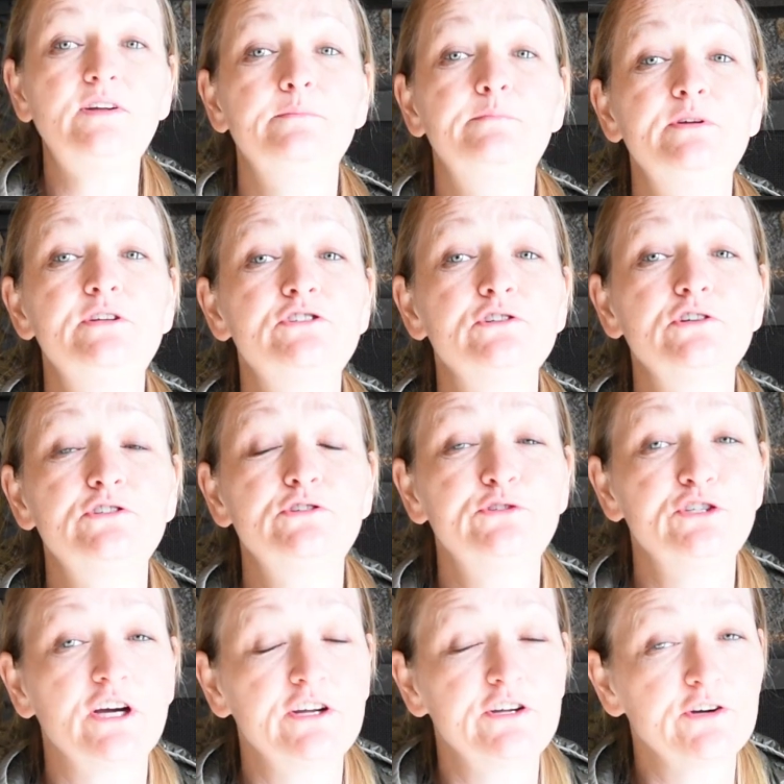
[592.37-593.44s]
Be sure to
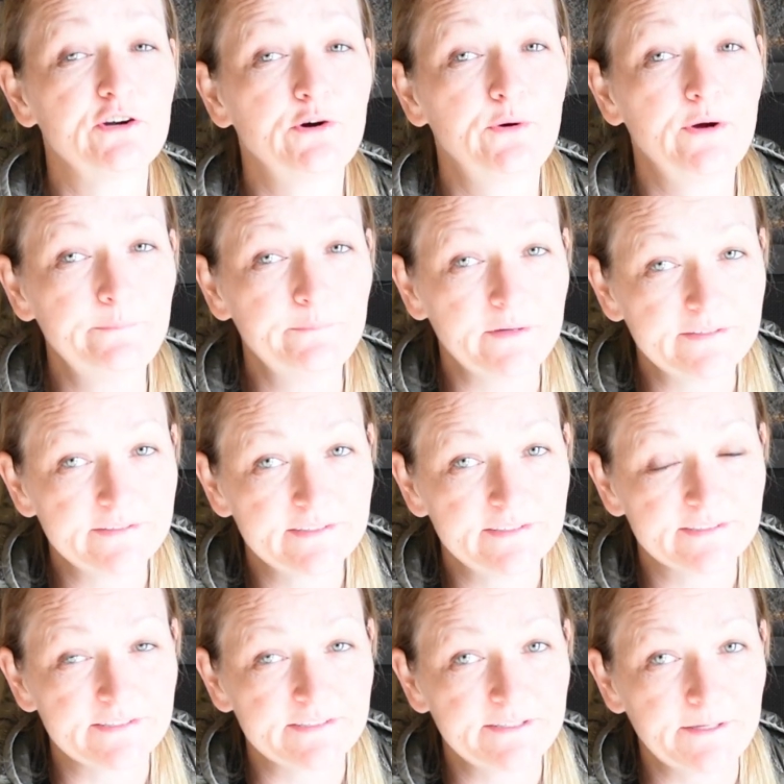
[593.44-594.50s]
check your equipment
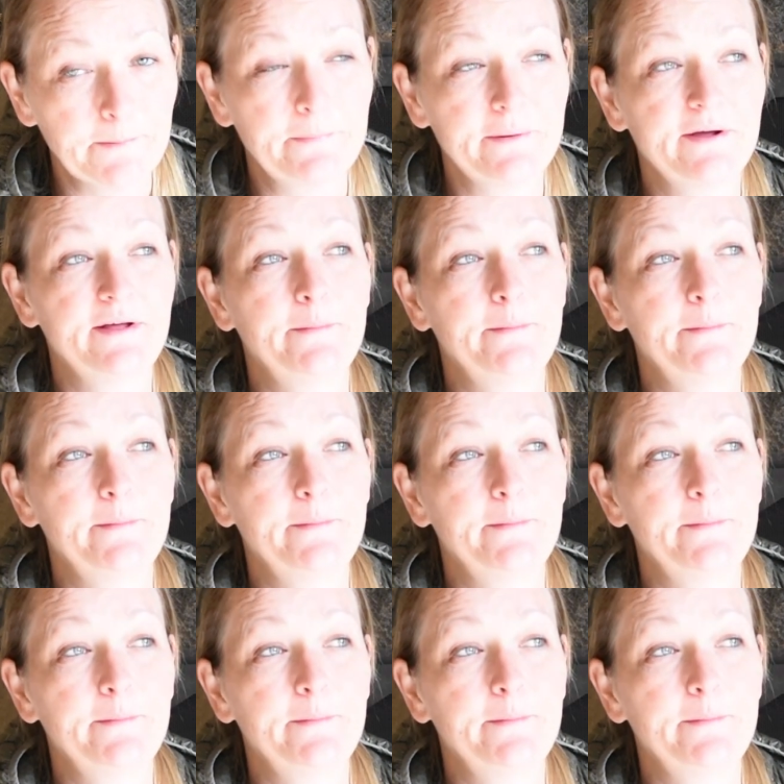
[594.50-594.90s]
is a tip.